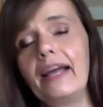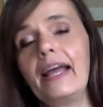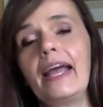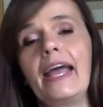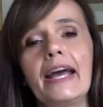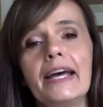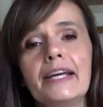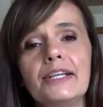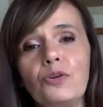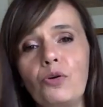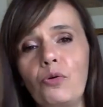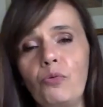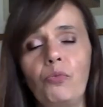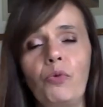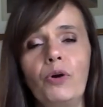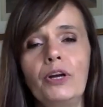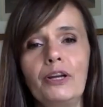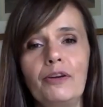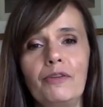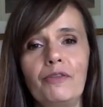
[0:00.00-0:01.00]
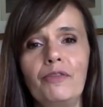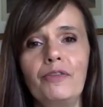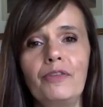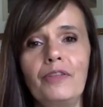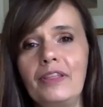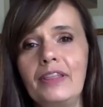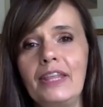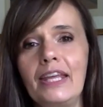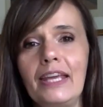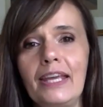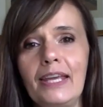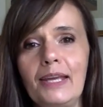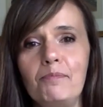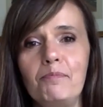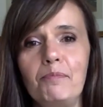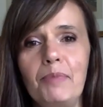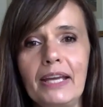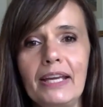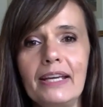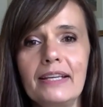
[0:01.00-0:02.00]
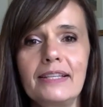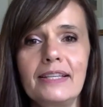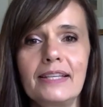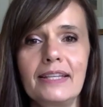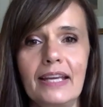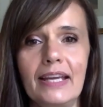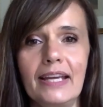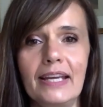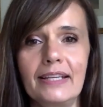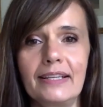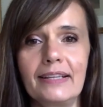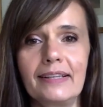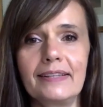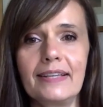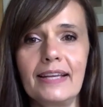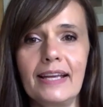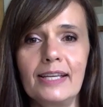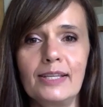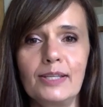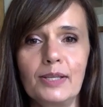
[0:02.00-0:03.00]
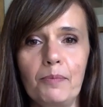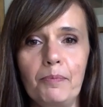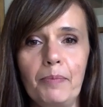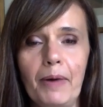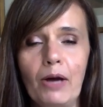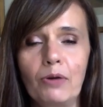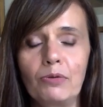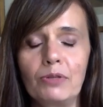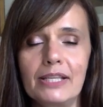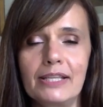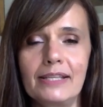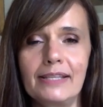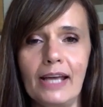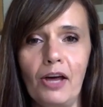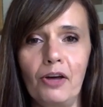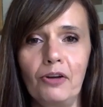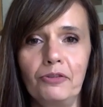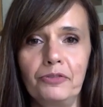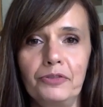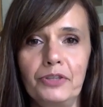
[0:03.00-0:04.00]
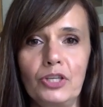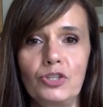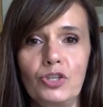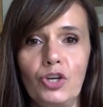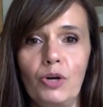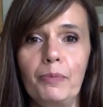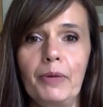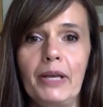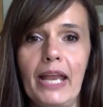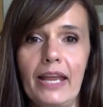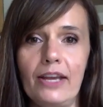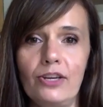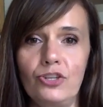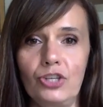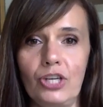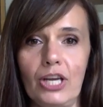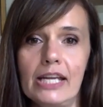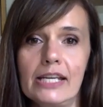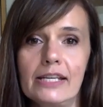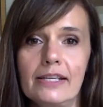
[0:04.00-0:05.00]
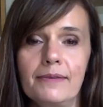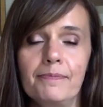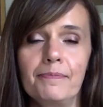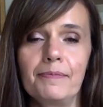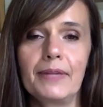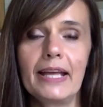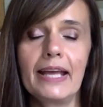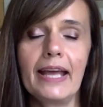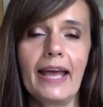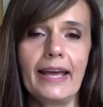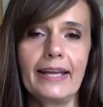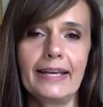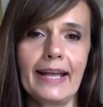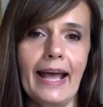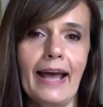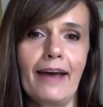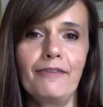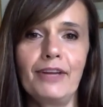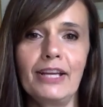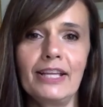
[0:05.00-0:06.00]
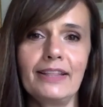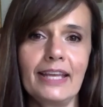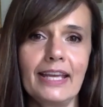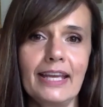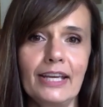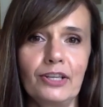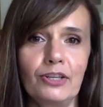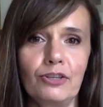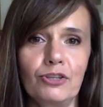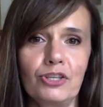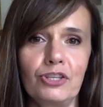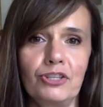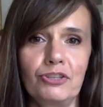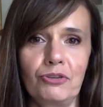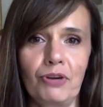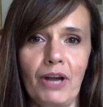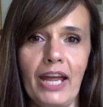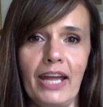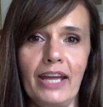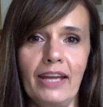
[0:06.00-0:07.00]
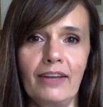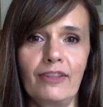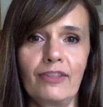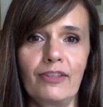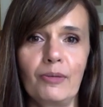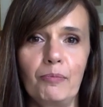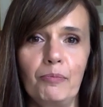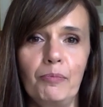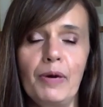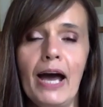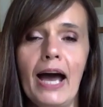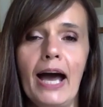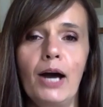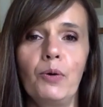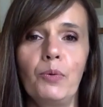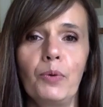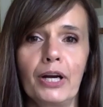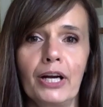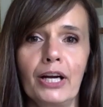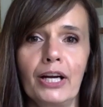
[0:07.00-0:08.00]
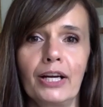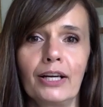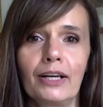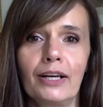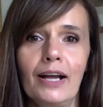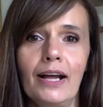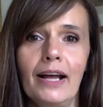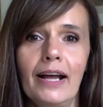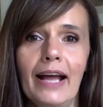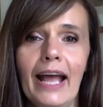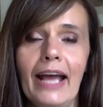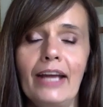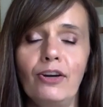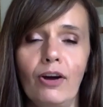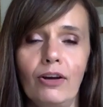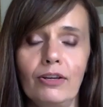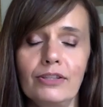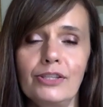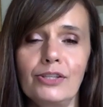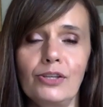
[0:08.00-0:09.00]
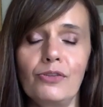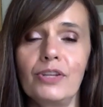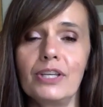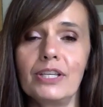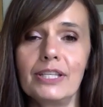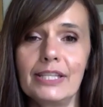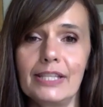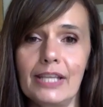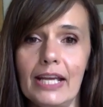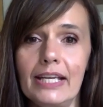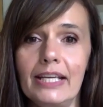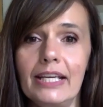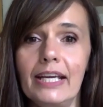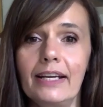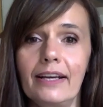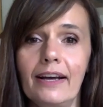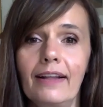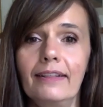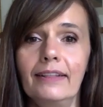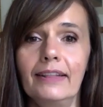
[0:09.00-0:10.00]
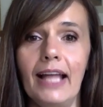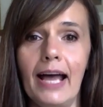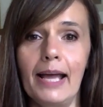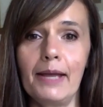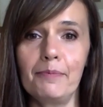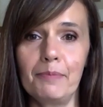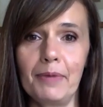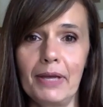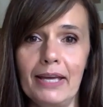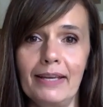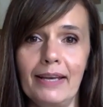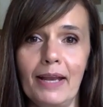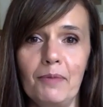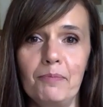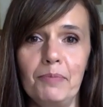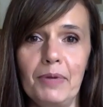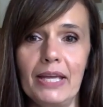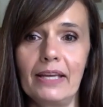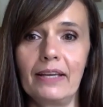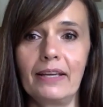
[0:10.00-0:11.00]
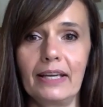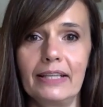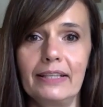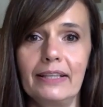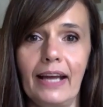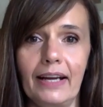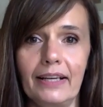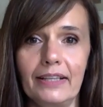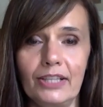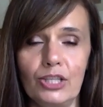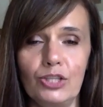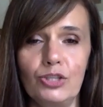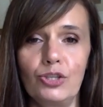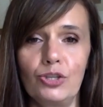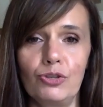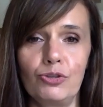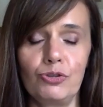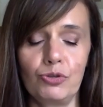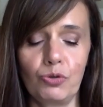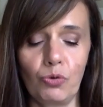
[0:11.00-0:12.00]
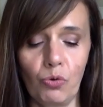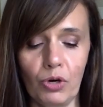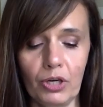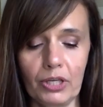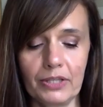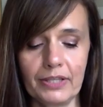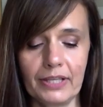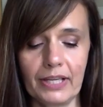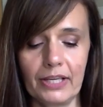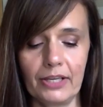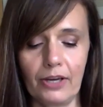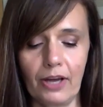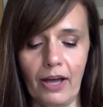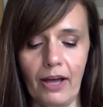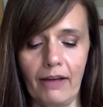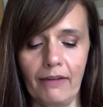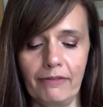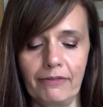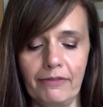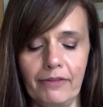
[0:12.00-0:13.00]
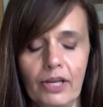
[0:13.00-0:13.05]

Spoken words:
And one of the biggest things is about self-determination and having the inner strength, power, and also the psychic alignment and being connected to source enough